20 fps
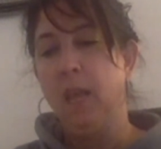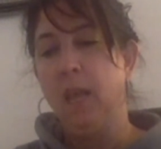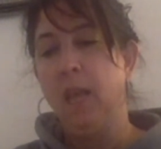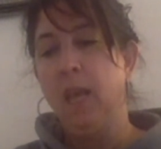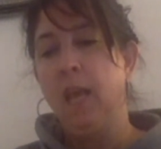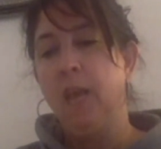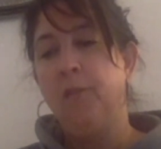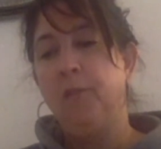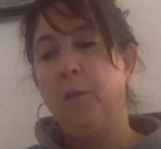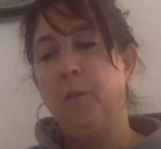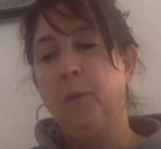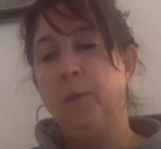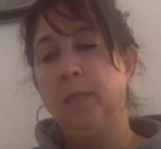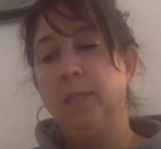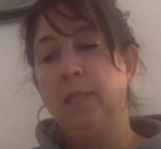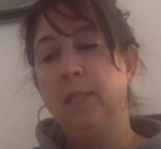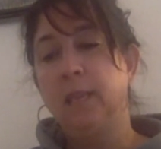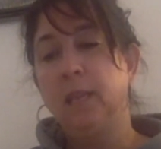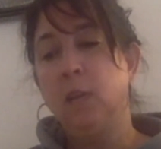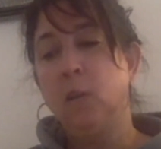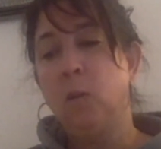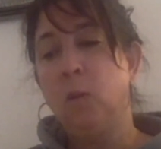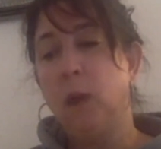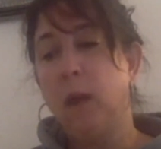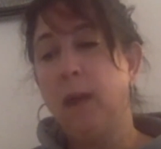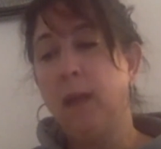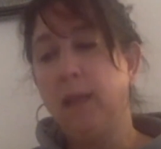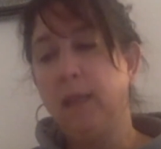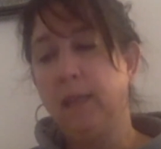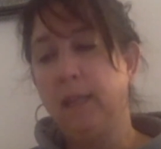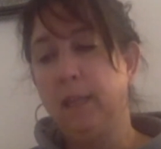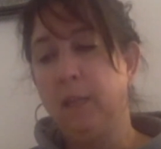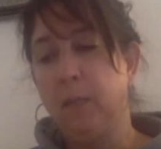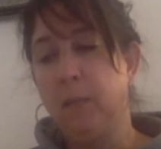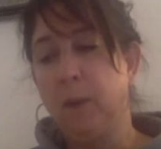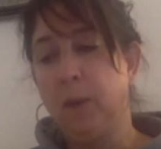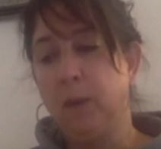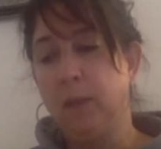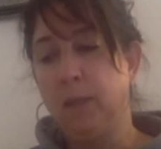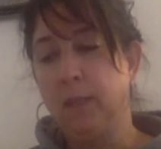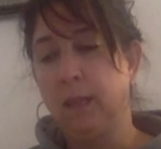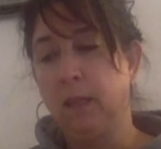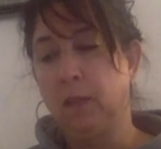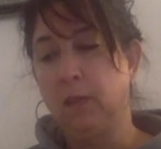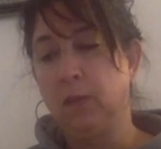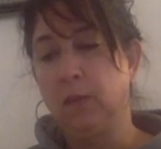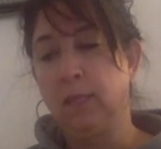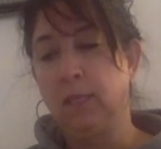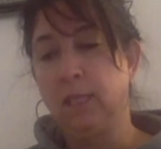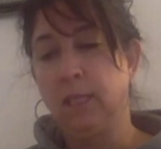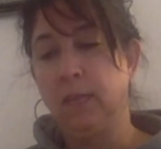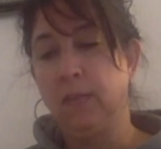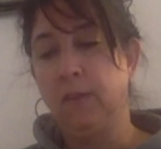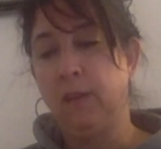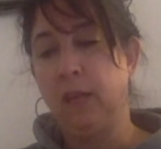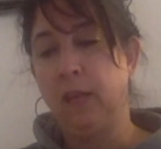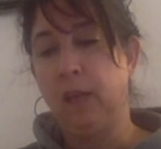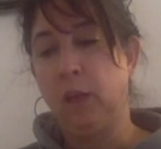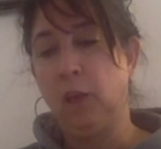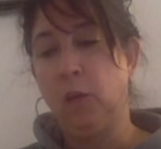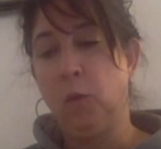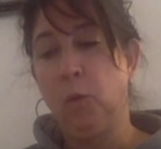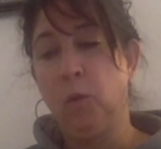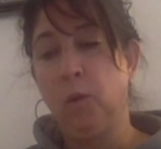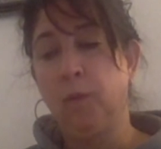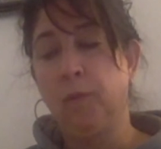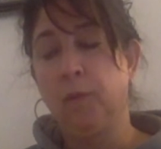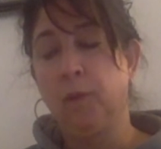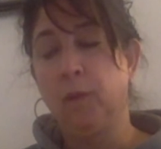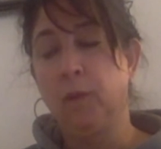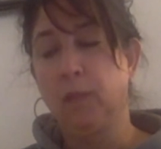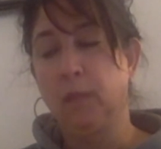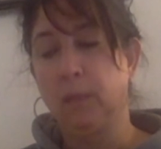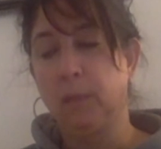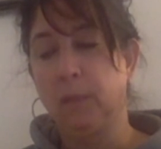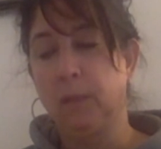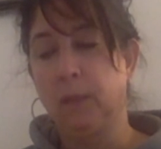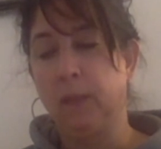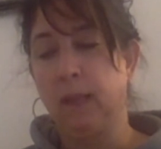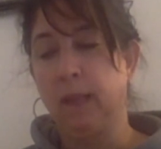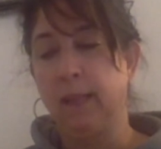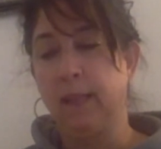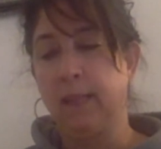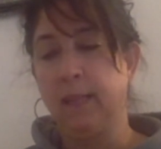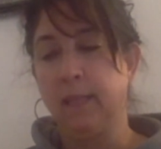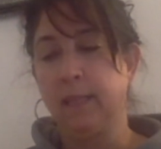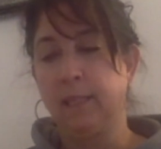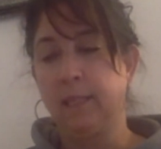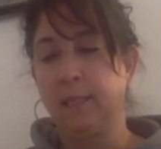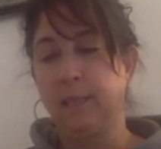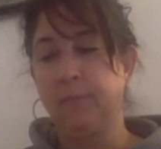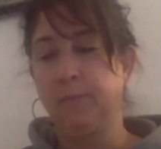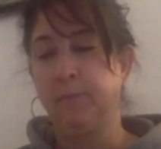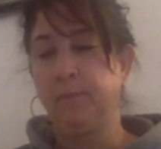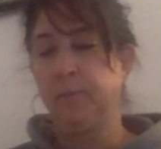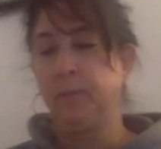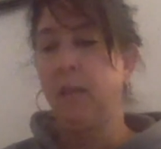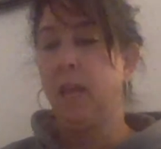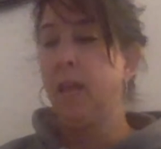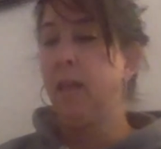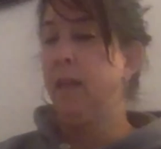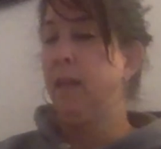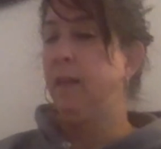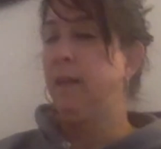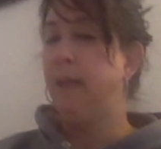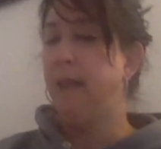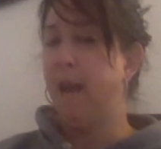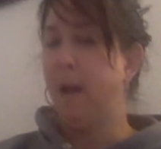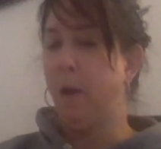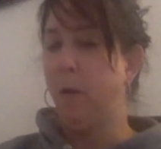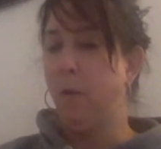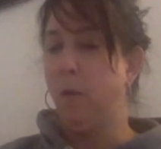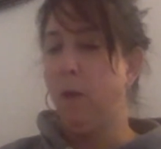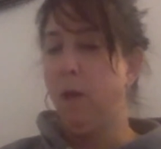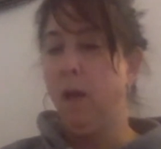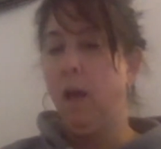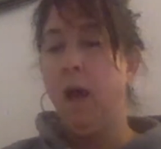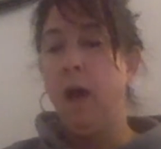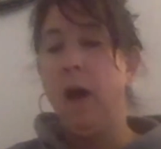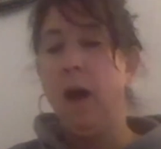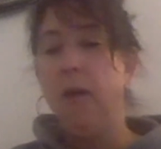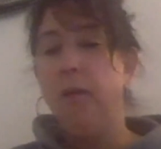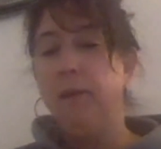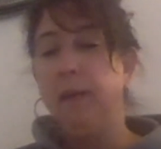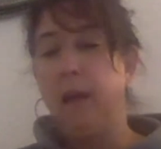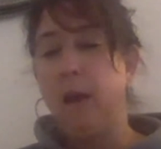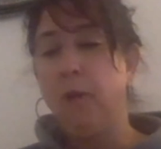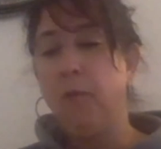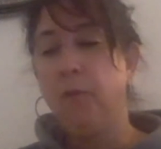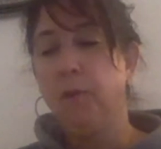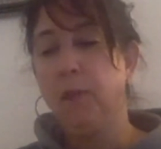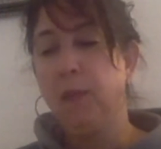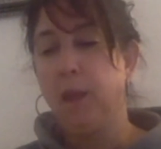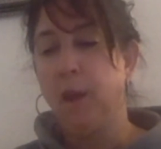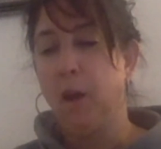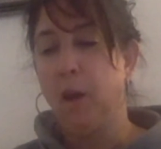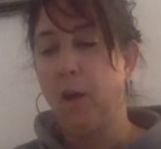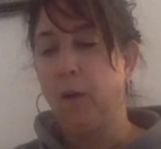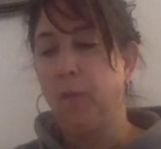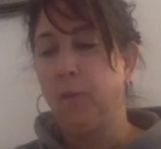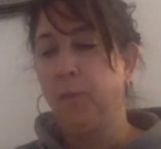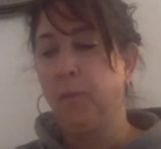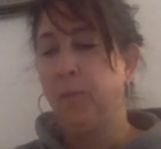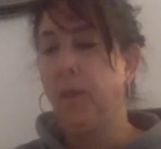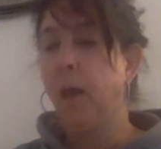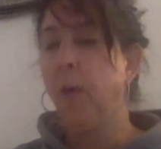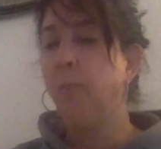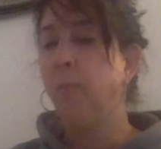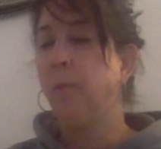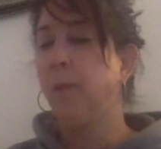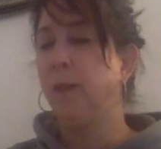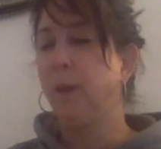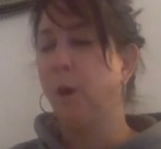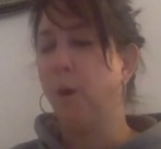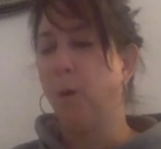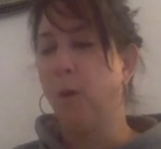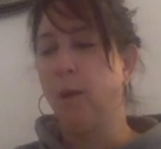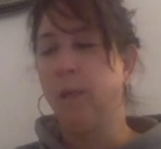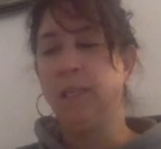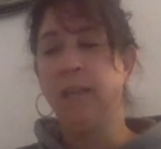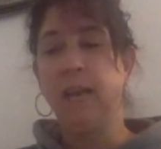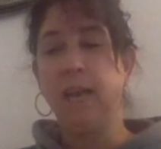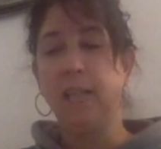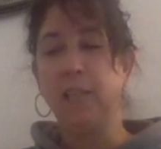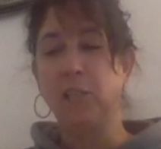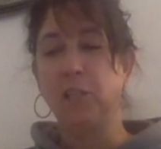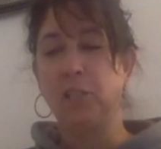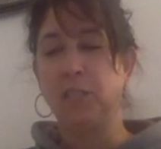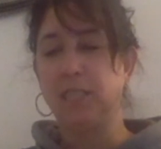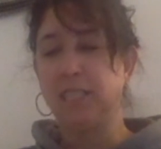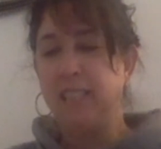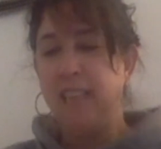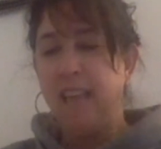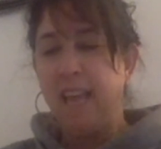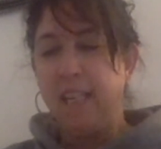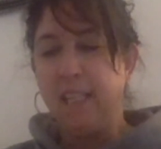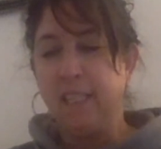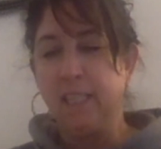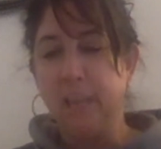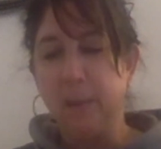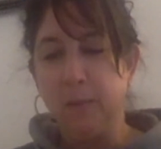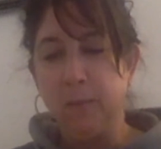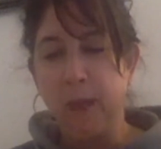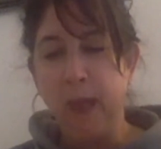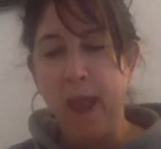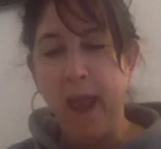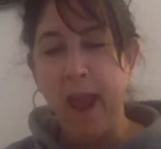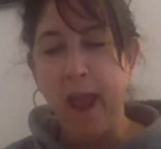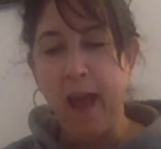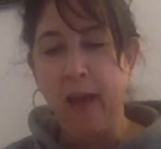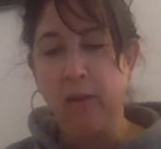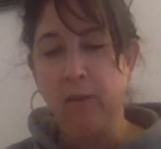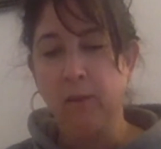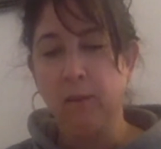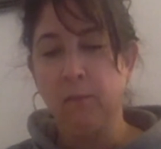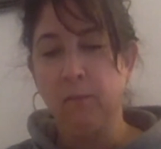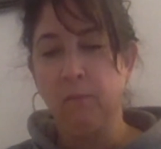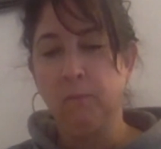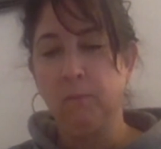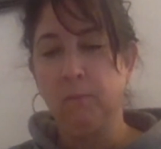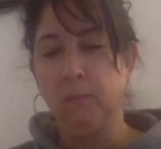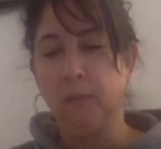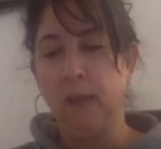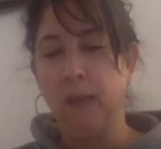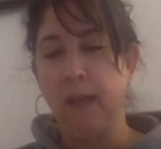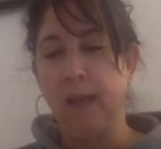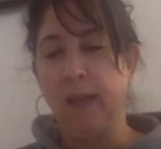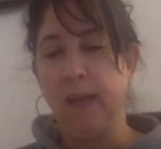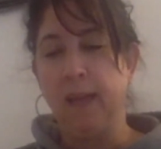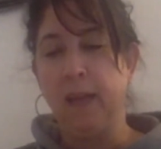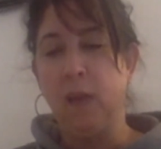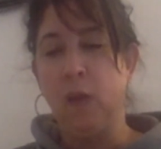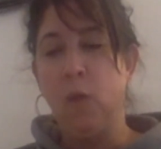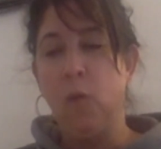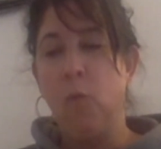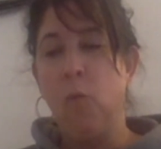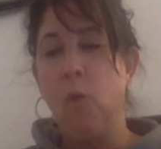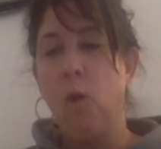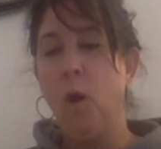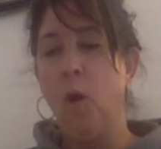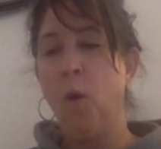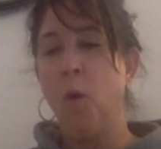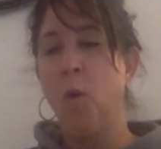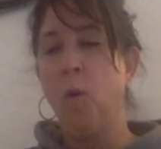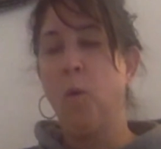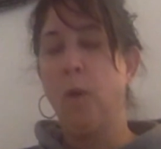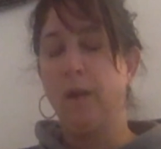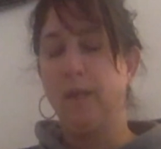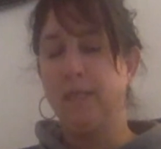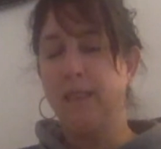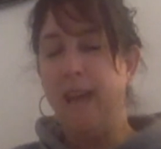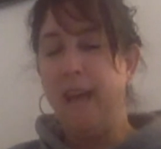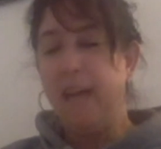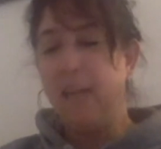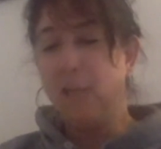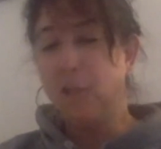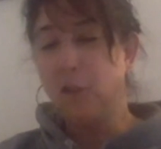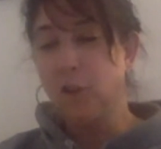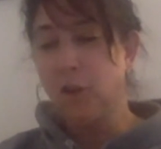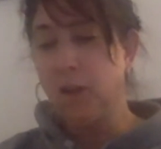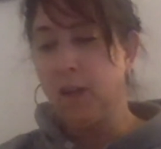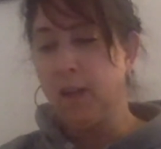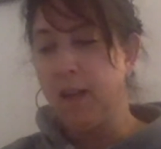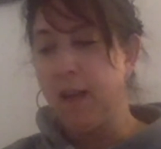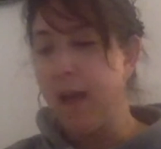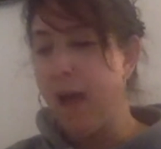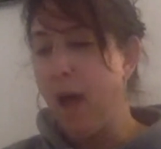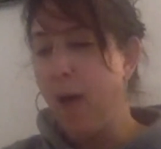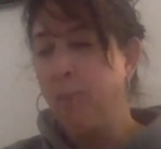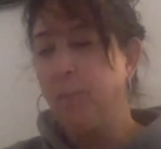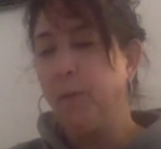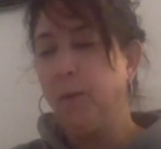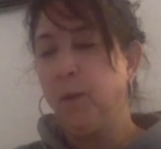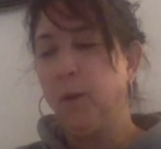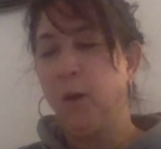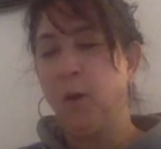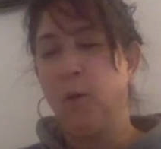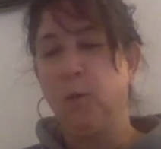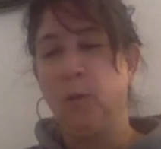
If you've been sitting quietly in the barn cellar this evening, you would have heard something like this. Now for the R. Up we go. Attach, descend, pay out, line. Whoa, attach, good. Up you go.